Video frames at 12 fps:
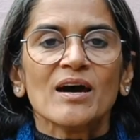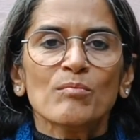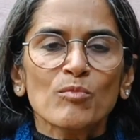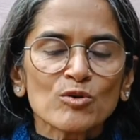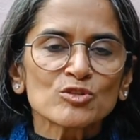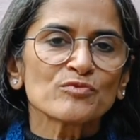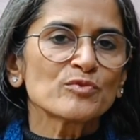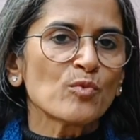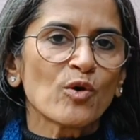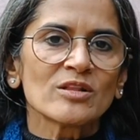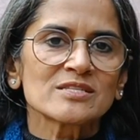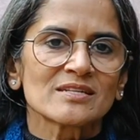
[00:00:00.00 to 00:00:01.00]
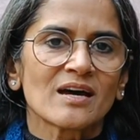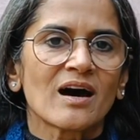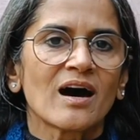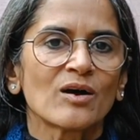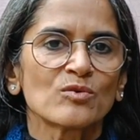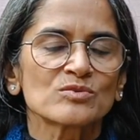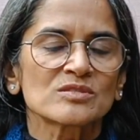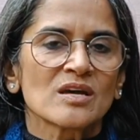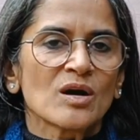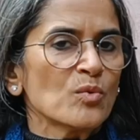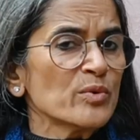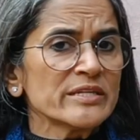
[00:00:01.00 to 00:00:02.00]
Most of the walls in our house,
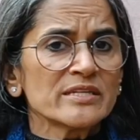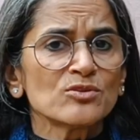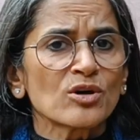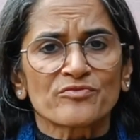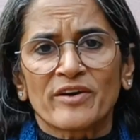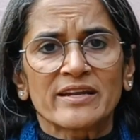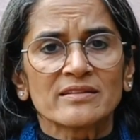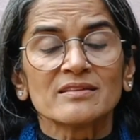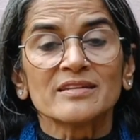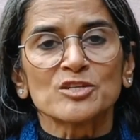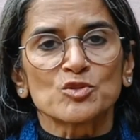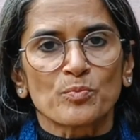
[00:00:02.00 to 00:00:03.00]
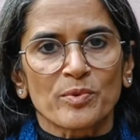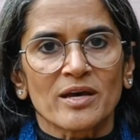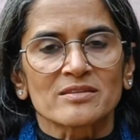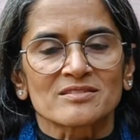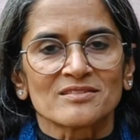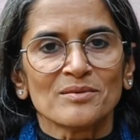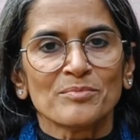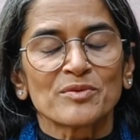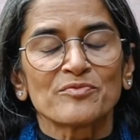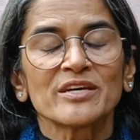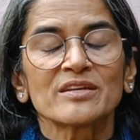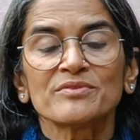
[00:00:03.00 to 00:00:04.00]
we did not find the need to plaster,
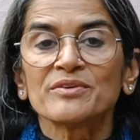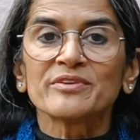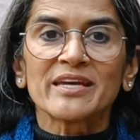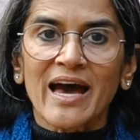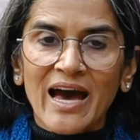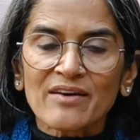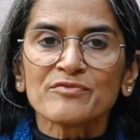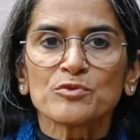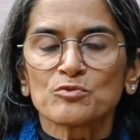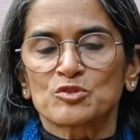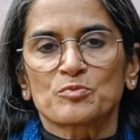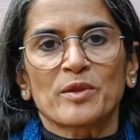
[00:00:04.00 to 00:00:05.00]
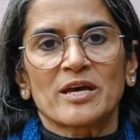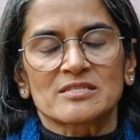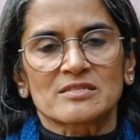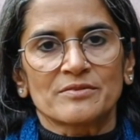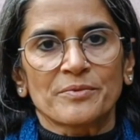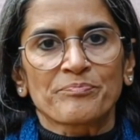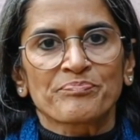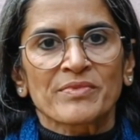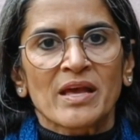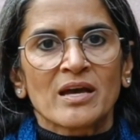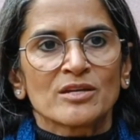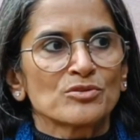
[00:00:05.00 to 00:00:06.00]
but wherever we have used plaster,
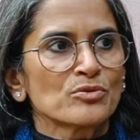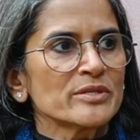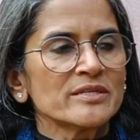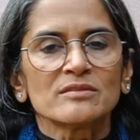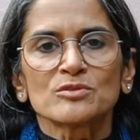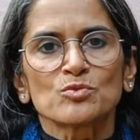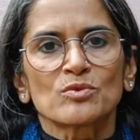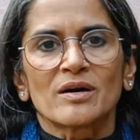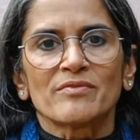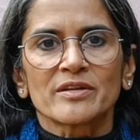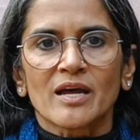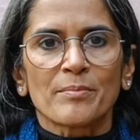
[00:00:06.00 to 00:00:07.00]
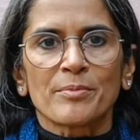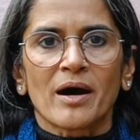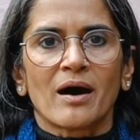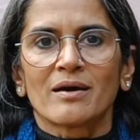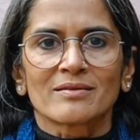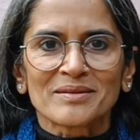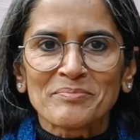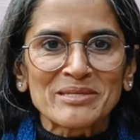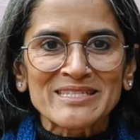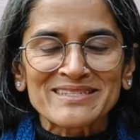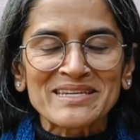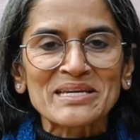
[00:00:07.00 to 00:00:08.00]
either to cover up our
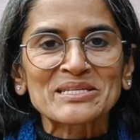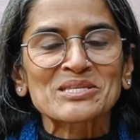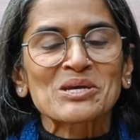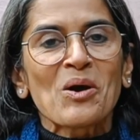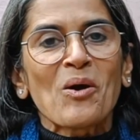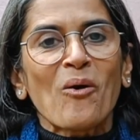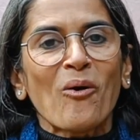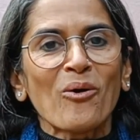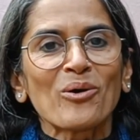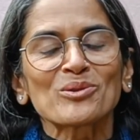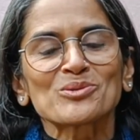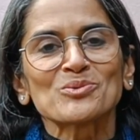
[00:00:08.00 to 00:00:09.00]
mistakes or